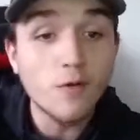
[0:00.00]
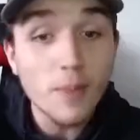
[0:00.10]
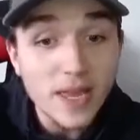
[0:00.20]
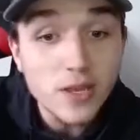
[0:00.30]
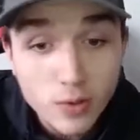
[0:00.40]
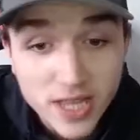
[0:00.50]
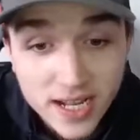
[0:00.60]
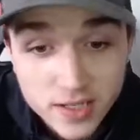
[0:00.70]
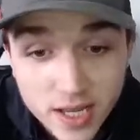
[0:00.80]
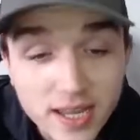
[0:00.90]
So Fabinho was
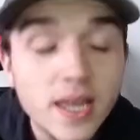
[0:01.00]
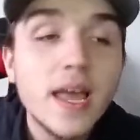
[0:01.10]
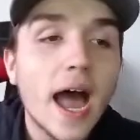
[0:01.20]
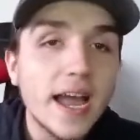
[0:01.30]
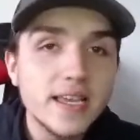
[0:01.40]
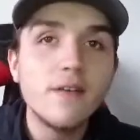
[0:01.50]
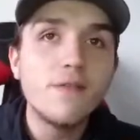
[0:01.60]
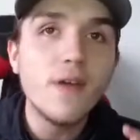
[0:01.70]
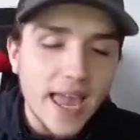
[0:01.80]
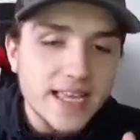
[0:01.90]
that
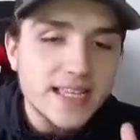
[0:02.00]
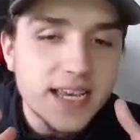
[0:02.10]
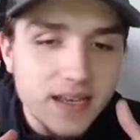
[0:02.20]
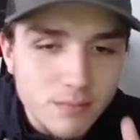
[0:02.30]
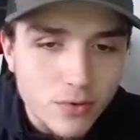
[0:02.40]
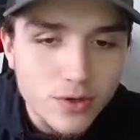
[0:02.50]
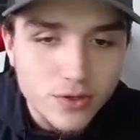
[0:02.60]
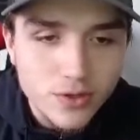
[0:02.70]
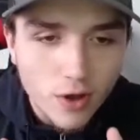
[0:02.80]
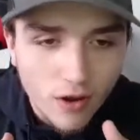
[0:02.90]
18
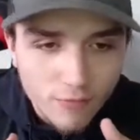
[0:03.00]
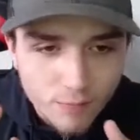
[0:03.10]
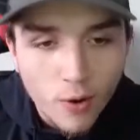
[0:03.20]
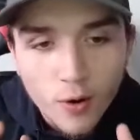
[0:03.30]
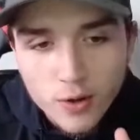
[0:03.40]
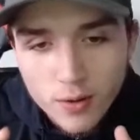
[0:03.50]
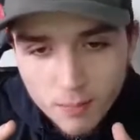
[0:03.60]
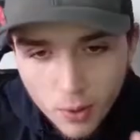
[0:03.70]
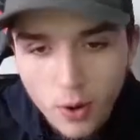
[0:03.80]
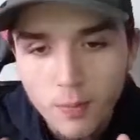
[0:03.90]
months of poor
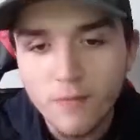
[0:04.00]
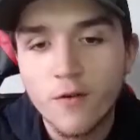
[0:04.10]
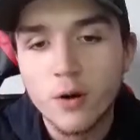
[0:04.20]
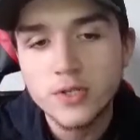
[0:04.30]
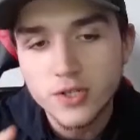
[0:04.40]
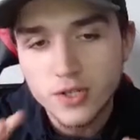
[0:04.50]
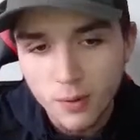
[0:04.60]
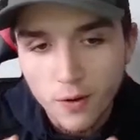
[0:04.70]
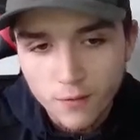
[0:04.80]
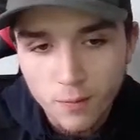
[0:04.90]
performances
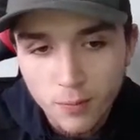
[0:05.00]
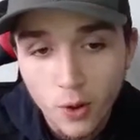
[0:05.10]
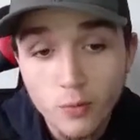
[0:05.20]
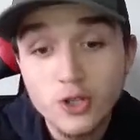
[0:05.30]
and poor football was